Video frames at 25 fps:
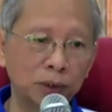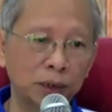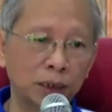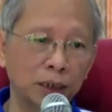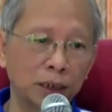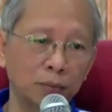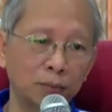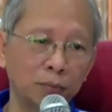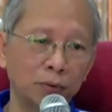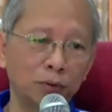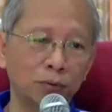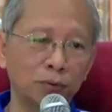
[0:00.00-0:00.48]

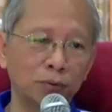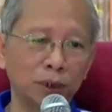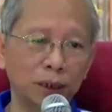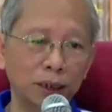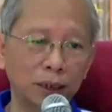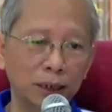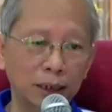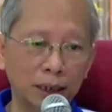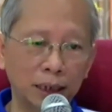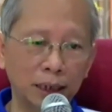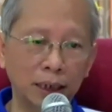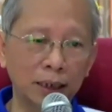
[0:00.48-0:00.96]
came to
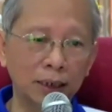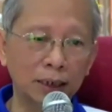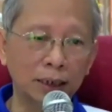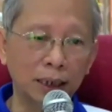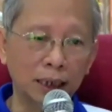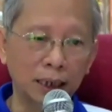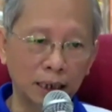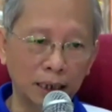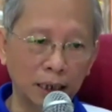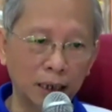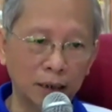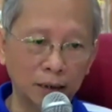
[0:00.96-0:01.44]
realize
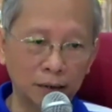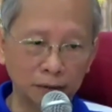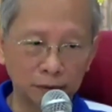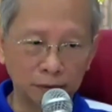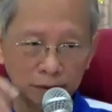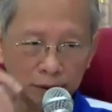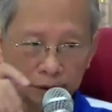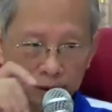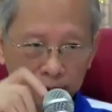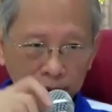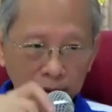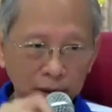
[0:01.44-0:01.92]

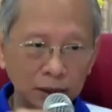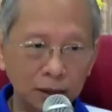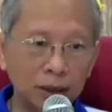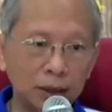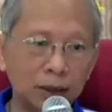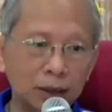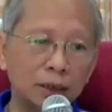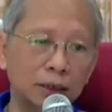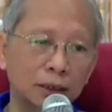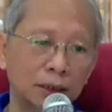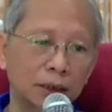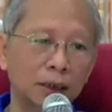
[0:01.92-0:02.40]
how
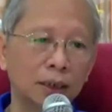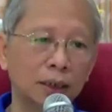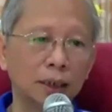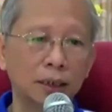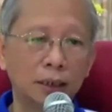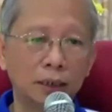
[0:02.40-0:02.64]
this